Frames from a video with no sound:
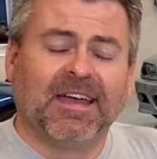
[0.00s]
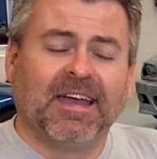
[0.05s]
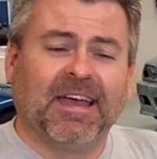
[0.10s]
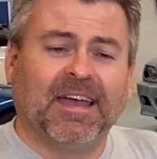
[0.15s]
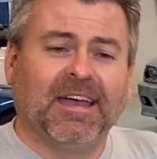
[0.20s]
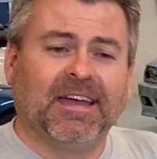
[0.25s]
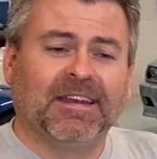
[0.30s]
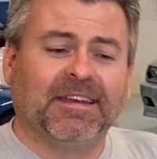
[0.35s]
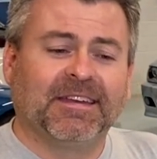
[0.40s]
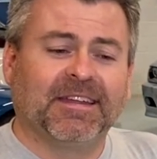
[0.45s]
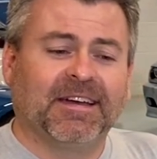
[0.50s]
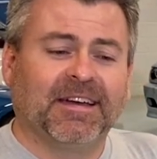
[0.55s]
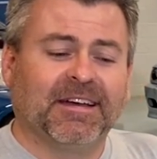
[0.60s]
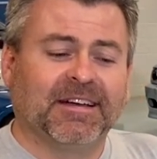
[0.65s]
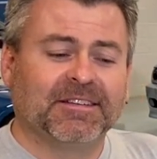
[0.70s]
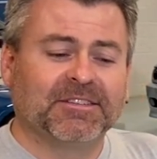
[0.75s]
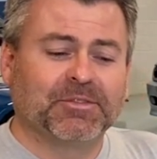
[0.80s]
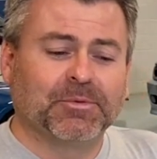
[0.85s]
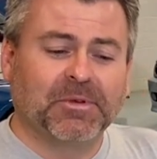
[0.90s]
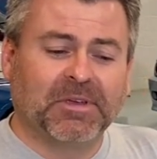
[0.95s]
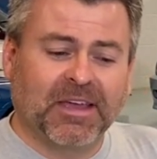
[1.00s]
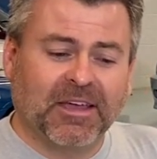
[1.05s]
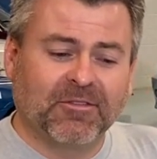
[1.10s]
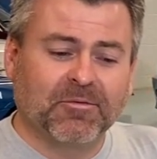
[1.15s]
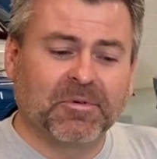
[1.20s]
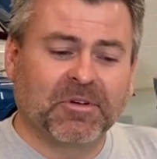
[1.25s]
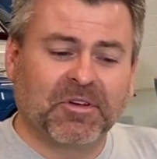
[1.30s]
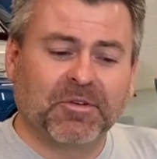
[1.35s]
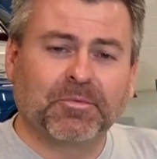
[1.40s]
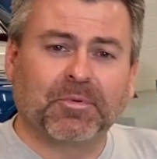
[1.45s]
And so we gave
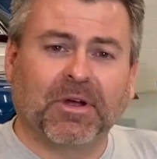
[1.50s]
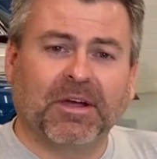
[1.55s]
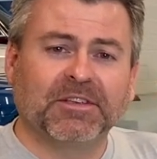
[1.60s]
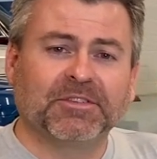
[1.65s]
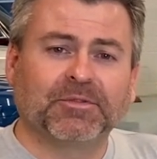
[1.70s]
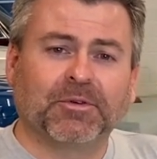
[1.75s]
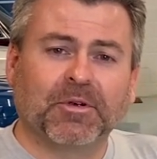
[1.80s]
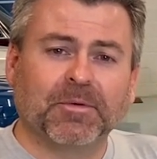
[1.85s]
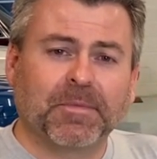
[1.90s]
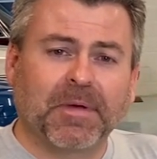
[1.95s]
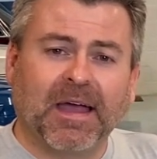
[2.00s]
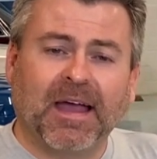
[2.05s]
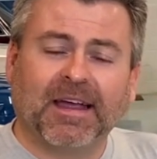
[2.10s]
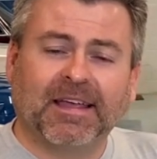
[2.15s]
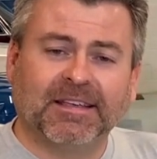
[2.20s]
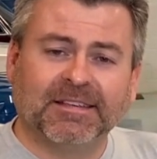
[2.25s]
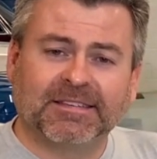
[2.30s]
him a good price for it back.